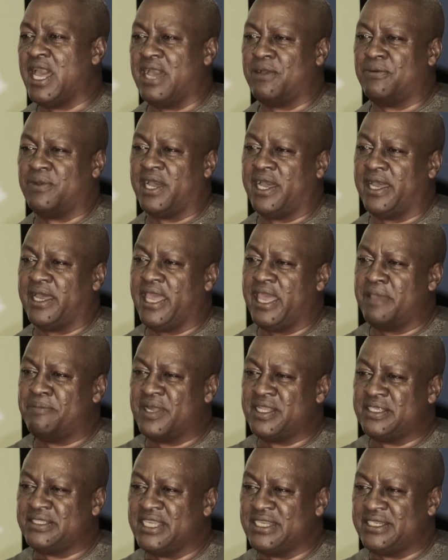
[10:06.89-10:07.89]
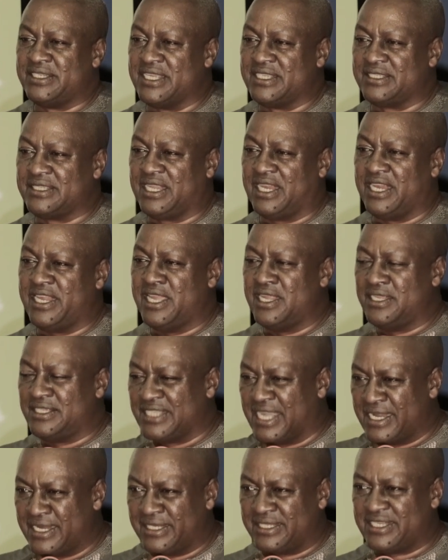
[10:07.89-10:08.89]
our urban centers clean,
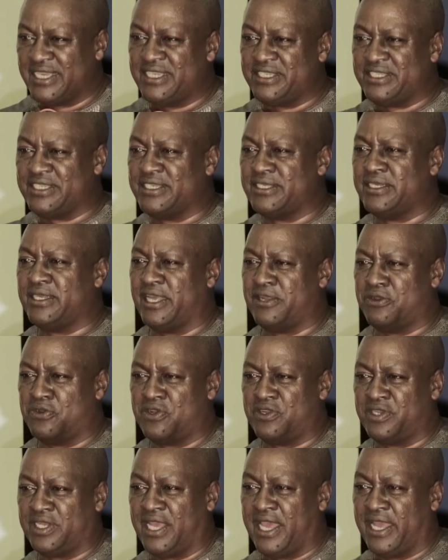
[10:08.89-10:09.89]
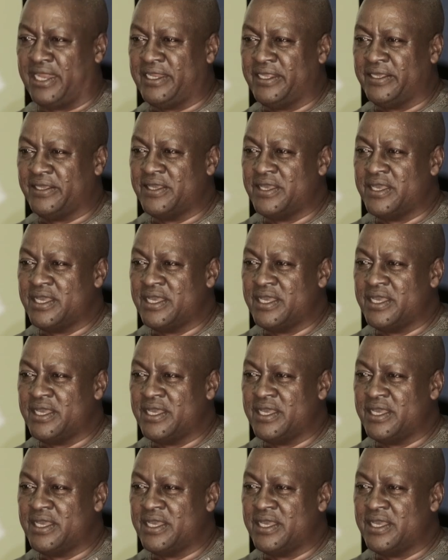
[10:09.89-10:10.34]
sanitation and all that.